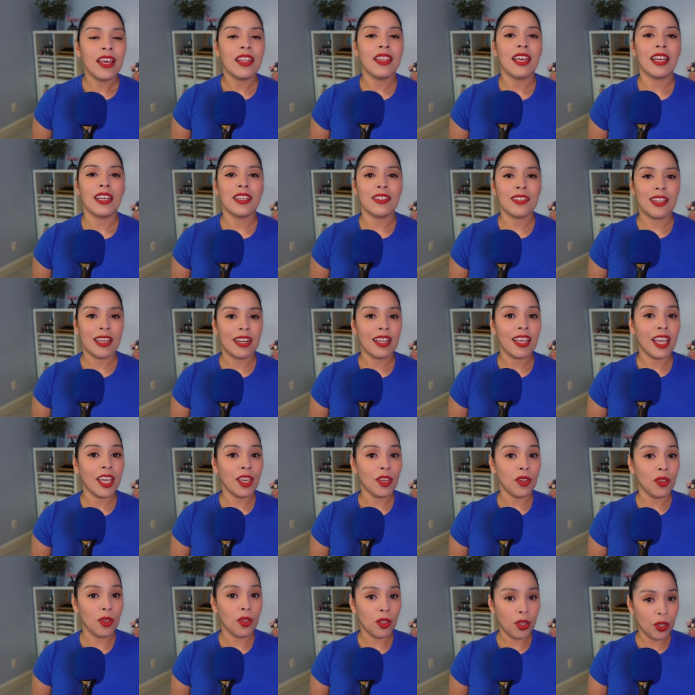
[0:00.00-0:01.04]
that is going to get
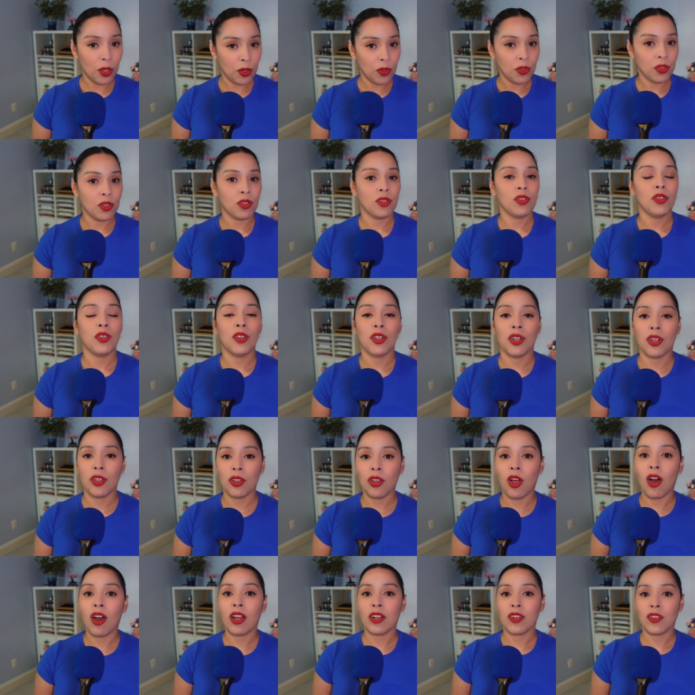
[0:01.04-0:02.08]
you closer to your
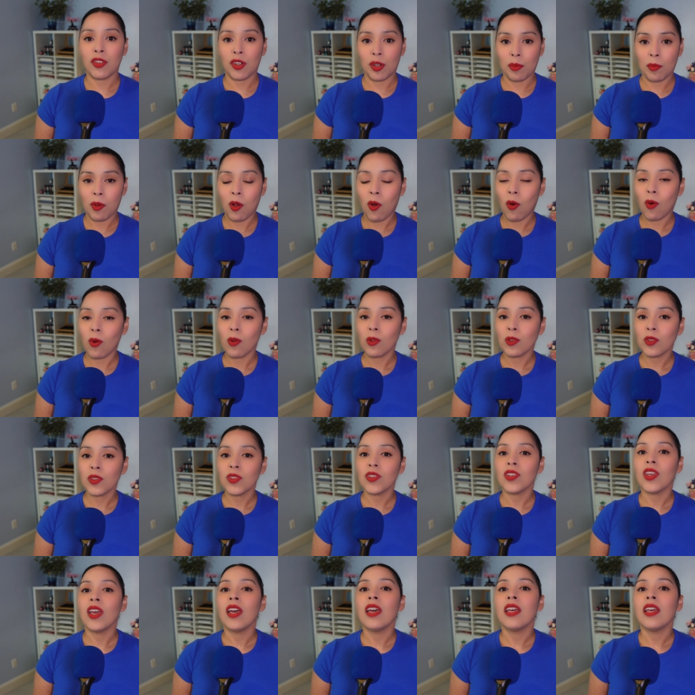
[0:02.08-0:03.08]
long-term goals,